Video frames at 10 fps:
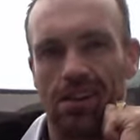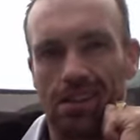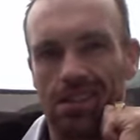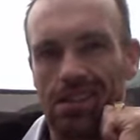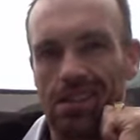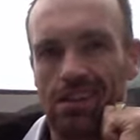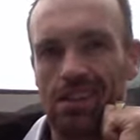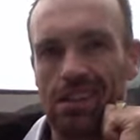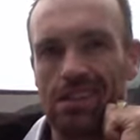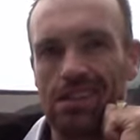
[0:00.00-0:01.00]
And uh,
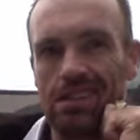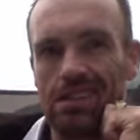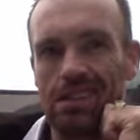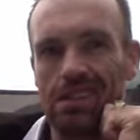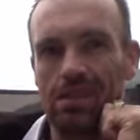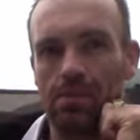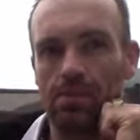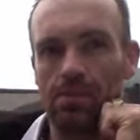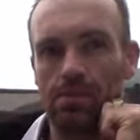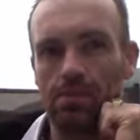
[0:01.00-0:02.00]
this is going
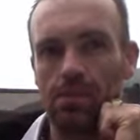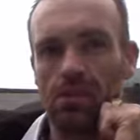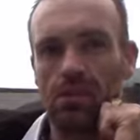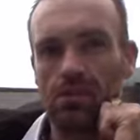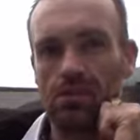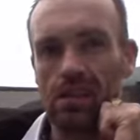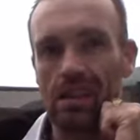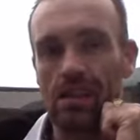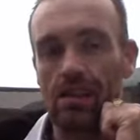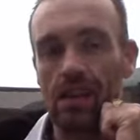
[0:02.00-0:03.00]
to cause a,